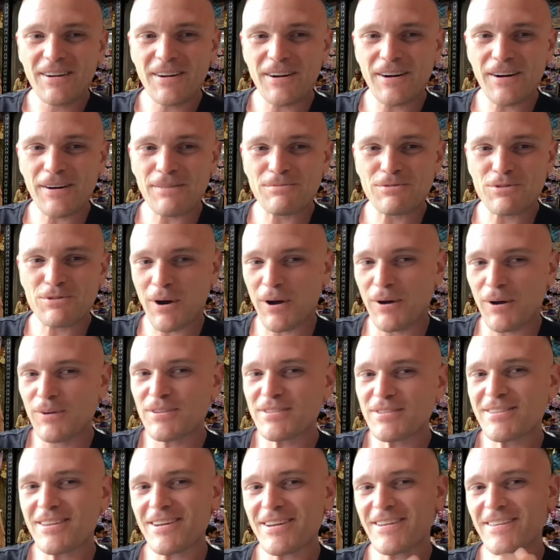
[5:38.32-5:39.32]
Um, so I
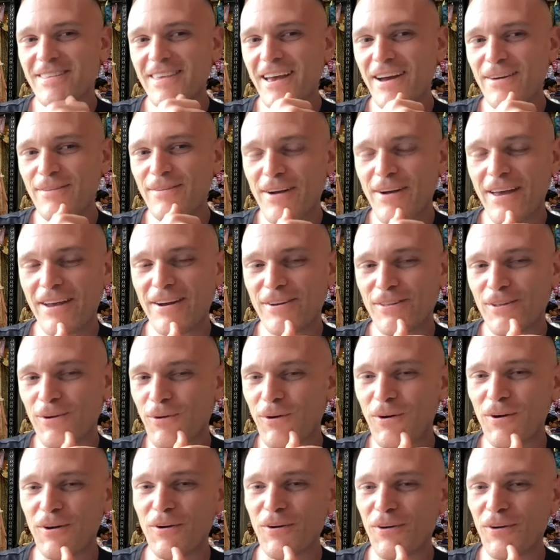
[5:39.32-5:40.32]
always think of that when I hear the
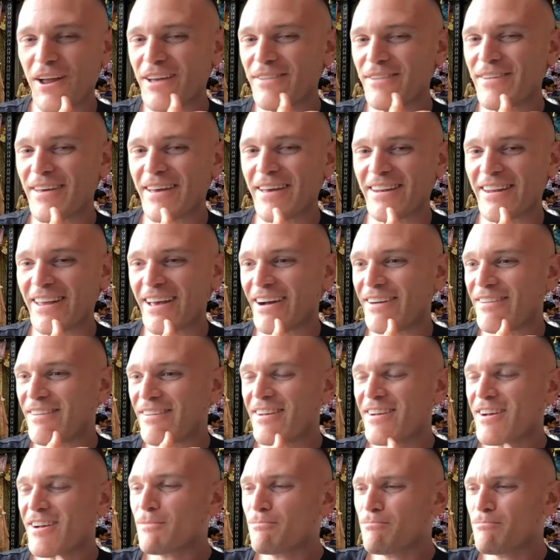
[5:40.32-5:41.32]
word gray man now.
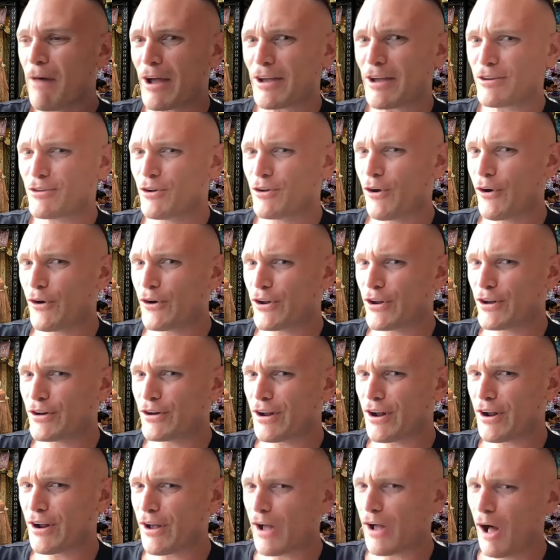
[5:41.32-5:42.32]
Mate, you don't need
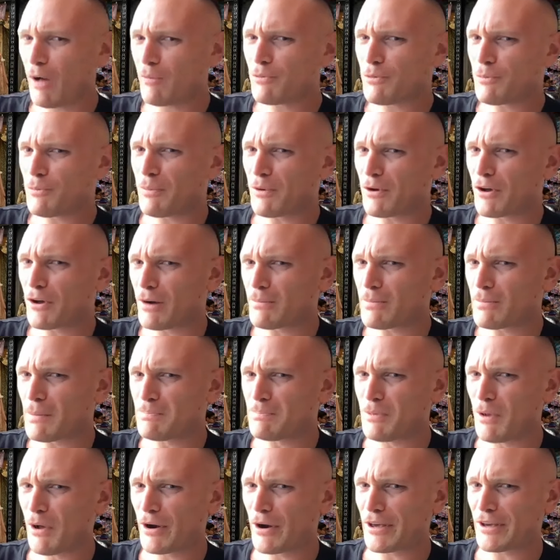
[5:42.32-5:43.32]
any help to become a
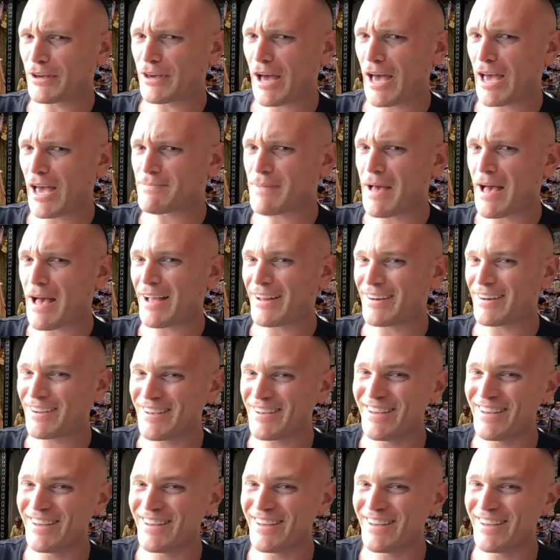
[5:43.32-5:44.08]
bloody gay man.